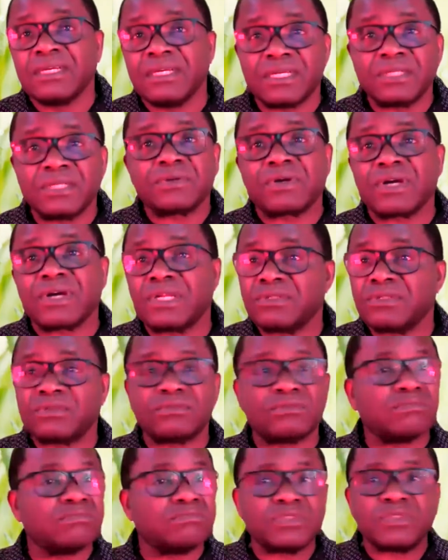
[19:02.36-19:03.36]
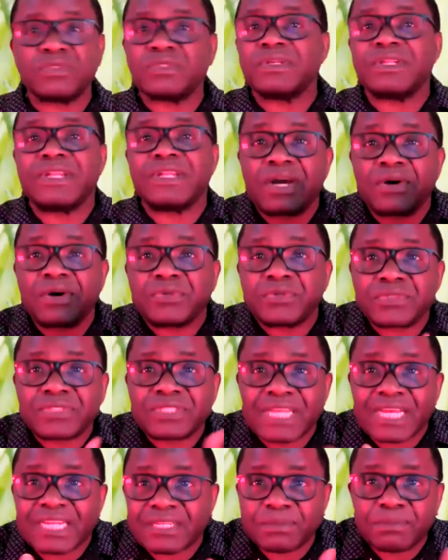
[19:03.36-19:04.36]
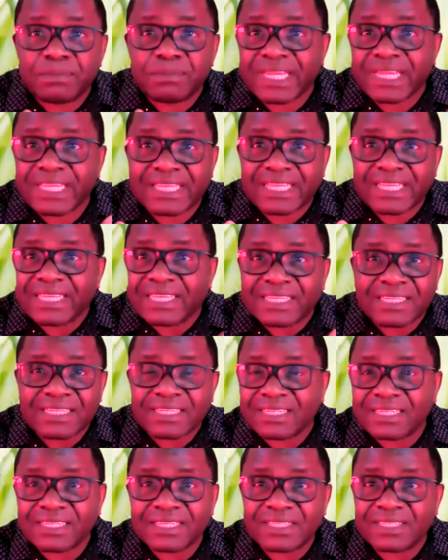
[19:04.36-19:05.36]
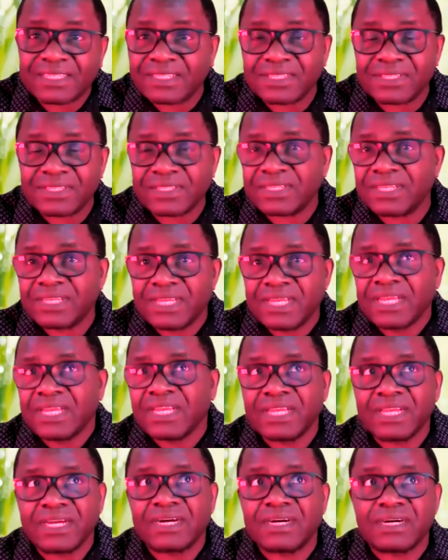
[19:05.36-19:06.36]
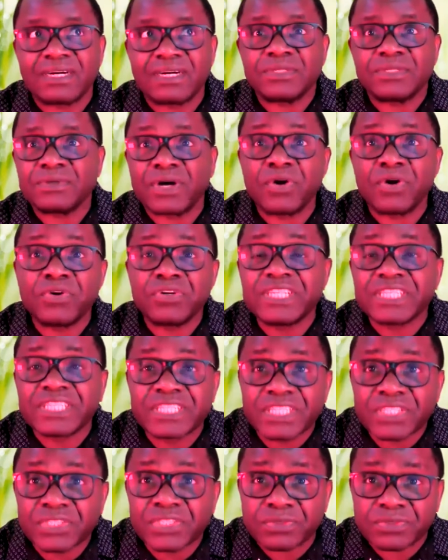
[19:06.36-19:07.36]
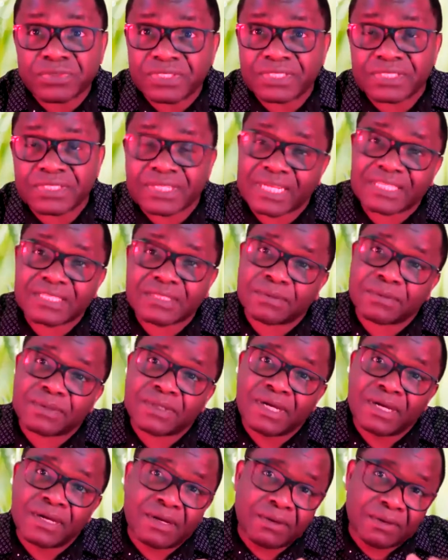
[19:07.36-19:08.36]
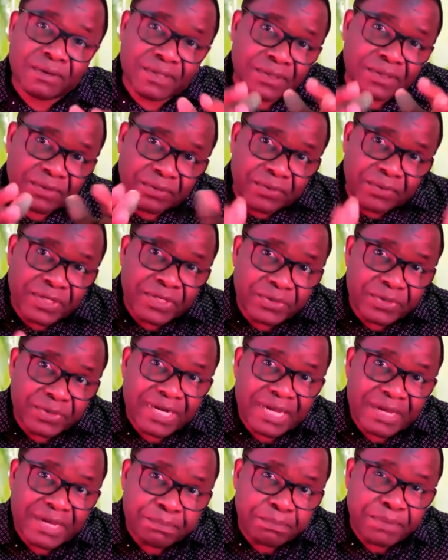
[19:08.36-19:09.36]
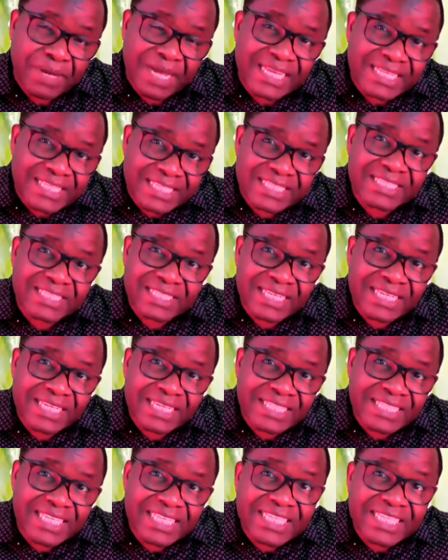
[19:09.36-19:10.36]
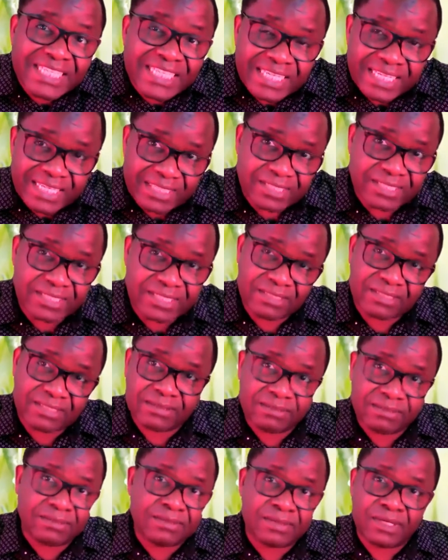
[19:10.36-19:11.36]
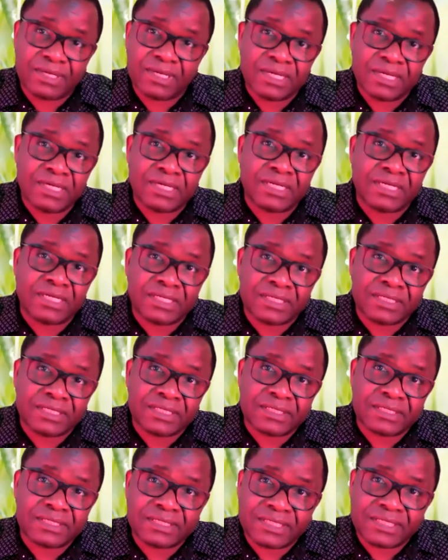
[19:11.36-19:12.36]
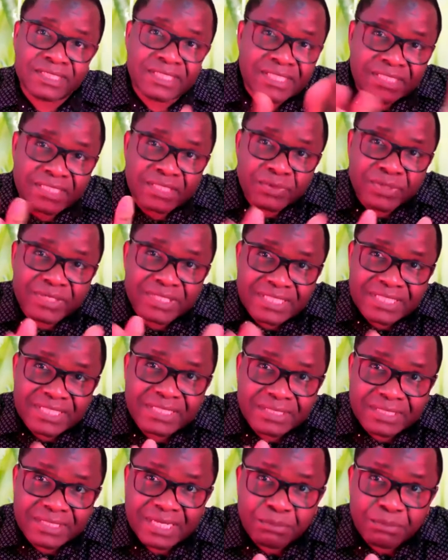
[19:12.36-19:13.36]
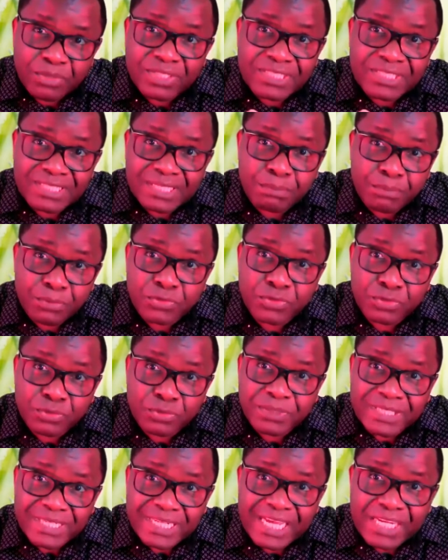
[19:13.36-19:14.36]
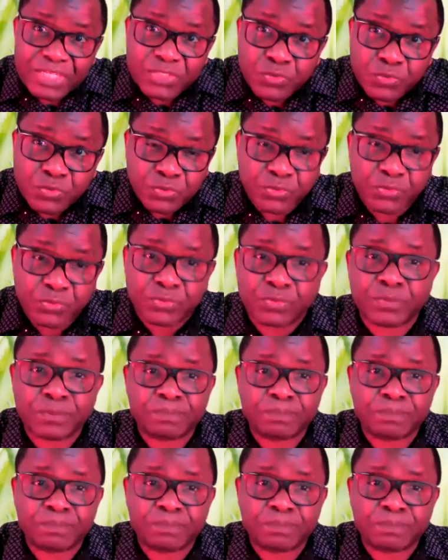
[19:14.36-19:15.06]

you can now you start making uh, your own decisions. That's when you are past 18 years. This is when this ceremony is supposed to be done to you.